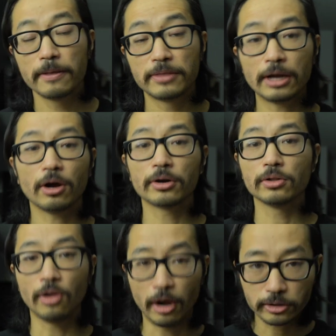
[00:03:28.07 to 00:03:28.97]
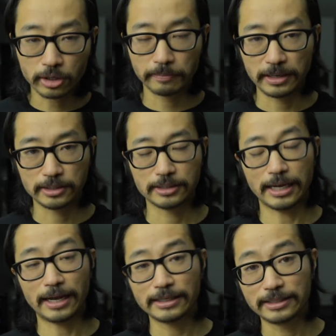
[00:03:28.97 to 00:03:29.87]
Then on a long-term basis,
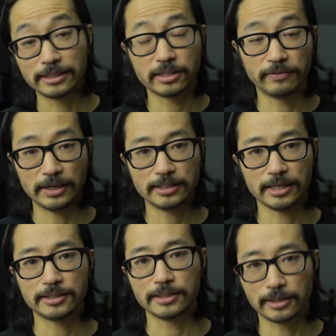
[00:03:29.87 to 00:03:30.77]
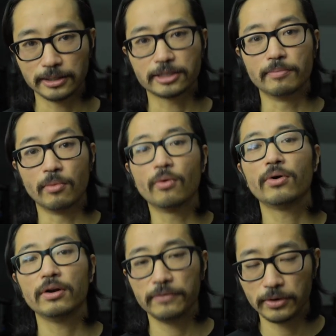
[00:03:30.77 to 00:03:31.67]
as this device gets to collect
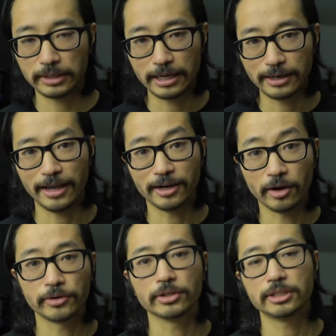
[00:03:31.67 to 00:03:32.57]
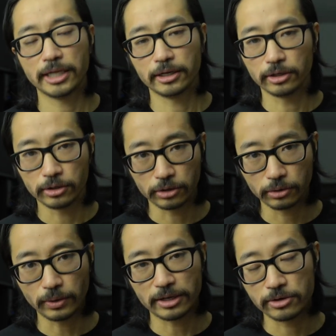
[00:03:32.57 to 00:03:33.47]
more of your data and understand
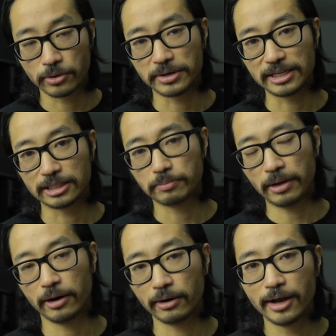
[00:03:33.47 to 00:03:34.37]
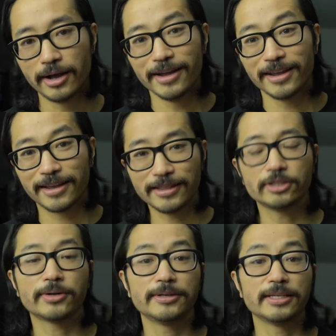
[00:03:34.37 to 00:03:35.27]
you and your needs better, it can then
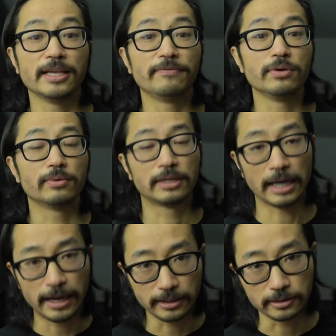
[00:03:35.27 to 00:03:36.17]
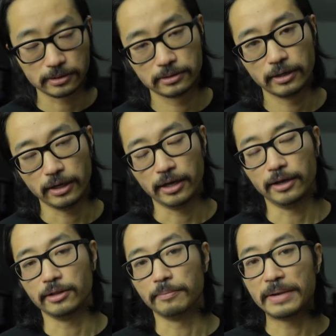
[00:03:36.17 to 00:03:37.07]
start to give you guidance.
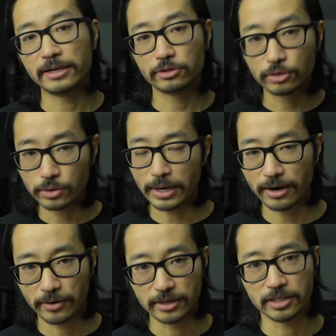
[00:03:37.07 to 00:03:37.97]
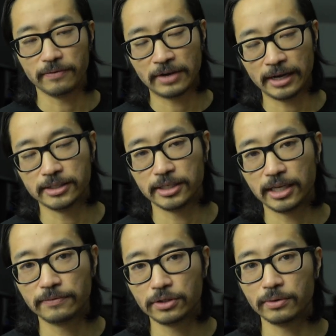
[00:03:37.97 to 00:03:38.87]
And the main two areas of guidance it
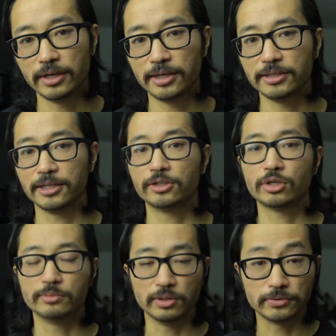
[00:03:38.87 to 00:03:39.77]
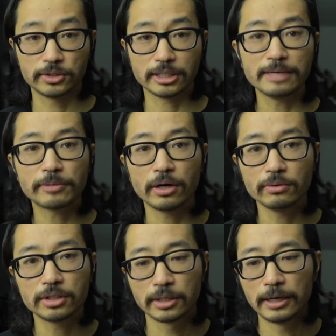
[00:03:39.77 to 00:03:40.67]
gives you is in terms of sleep
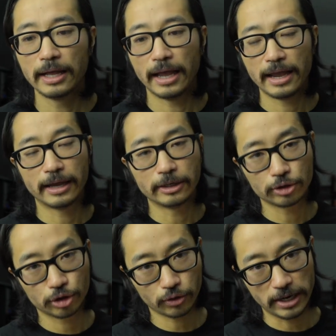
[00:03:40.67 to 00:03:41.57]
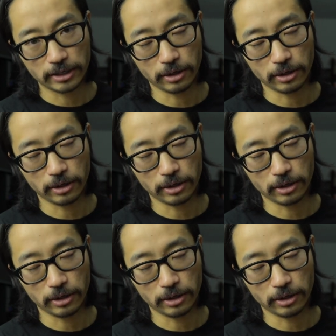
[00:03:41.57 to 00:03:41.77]
coach and strain